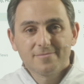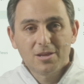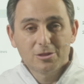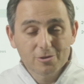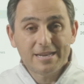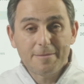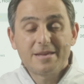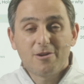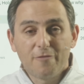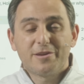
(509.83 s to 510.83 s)
Look at how many
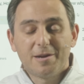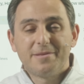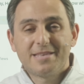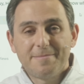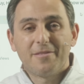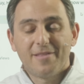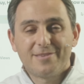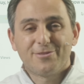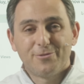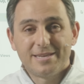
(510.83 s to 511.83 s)
coffee companies came out in the
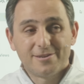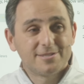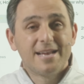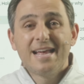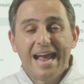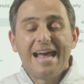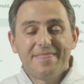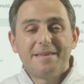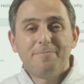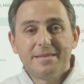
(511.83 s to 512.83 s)
last thirty years, and
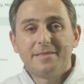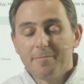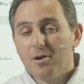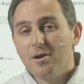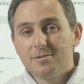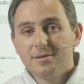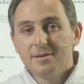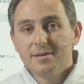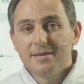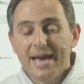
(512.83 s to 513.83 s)
they beat them all.
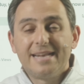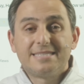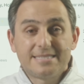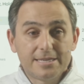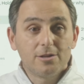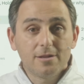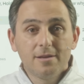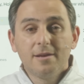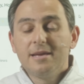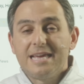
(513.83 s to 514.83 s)
And it's still,
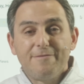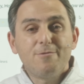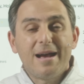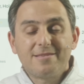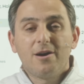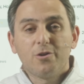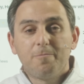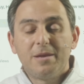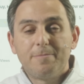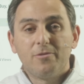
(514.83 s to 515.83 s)
if you asked one hundred
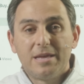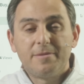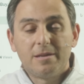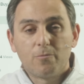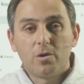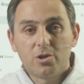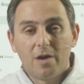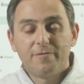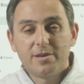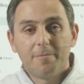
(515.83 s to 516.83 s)
people, name the number one
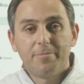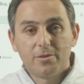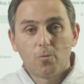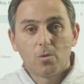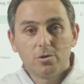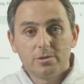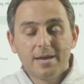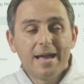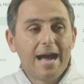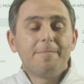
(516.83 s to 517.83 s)
coffee company in the world,
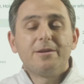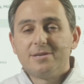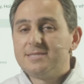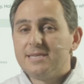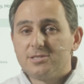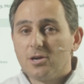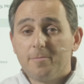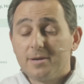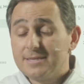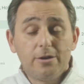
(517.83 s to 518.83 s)
how many are going to say
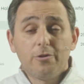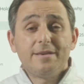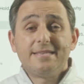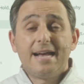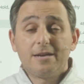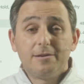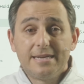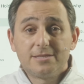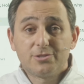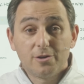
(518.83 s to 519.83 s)
Starbucks? I don't know the exact
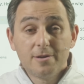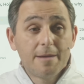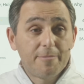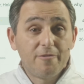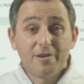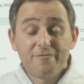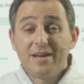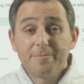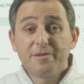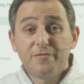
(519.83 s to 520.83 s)
answer, but it was on
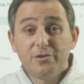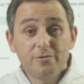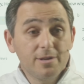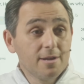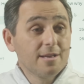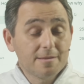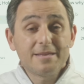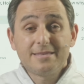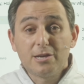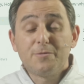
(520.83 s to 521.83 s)
Family Feud.
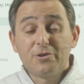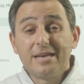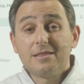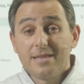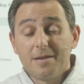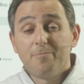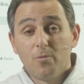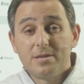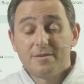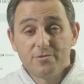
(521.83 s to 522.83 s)
Somebody tells me you're getting a lot of
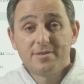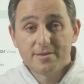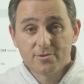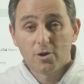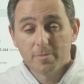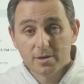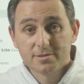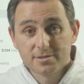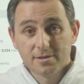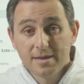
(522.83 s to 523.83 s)
points if you say
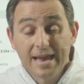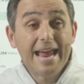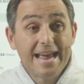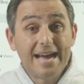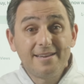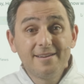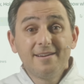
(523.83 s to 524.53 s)
Starbucks. And